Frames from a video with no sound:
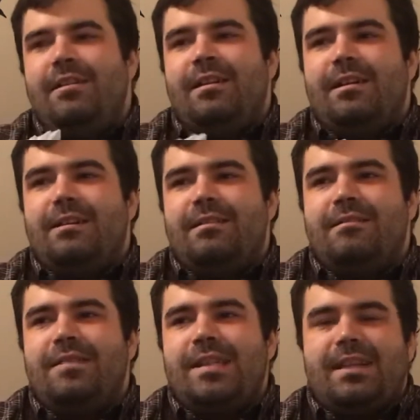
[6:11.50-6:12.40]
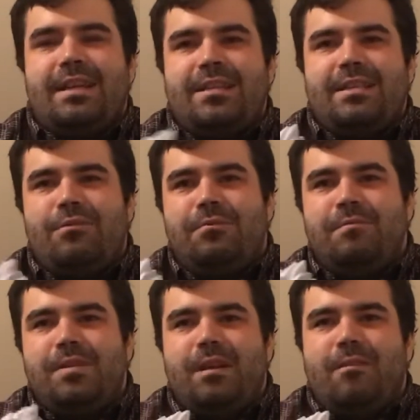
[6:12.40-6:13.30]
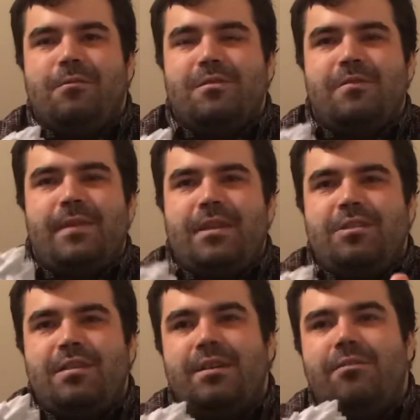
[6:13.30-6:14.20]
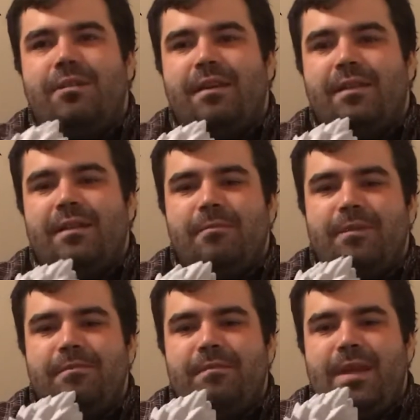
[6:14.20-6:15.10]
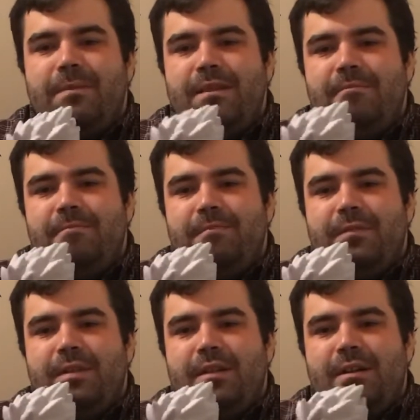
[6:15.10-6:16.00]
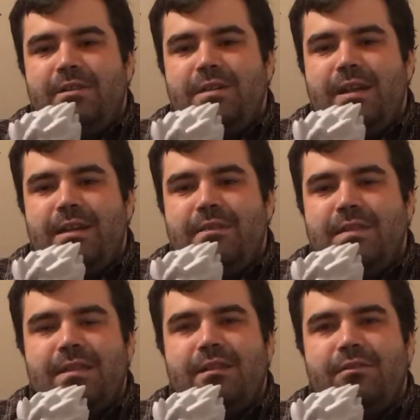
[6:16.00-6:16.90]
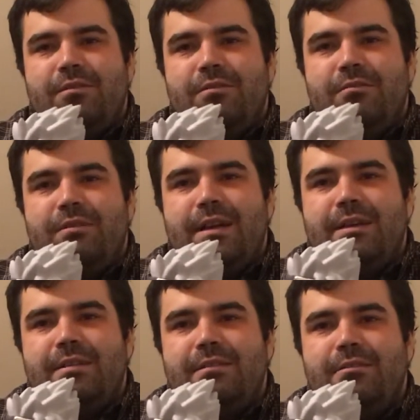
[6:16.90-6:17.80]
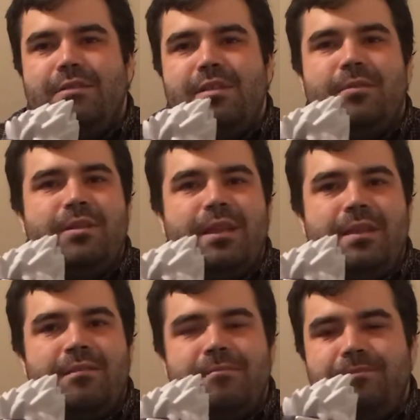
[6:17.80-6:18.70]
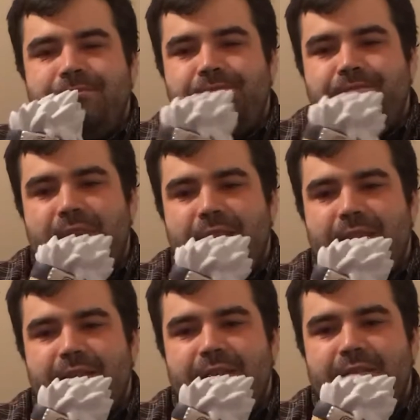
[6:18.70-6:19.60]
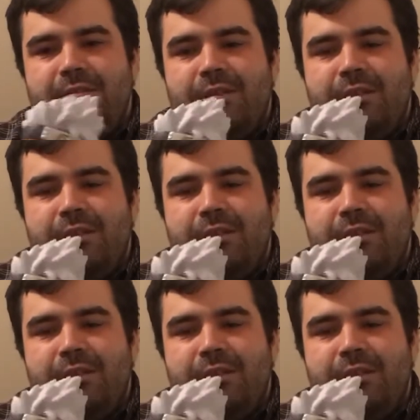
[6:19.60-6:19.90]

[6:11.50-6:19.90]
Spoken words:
and it kind of has that whole Star Wars revenge thing going on there. But I mean, Kakashi kind of is like the glue who kind of holds them all together, and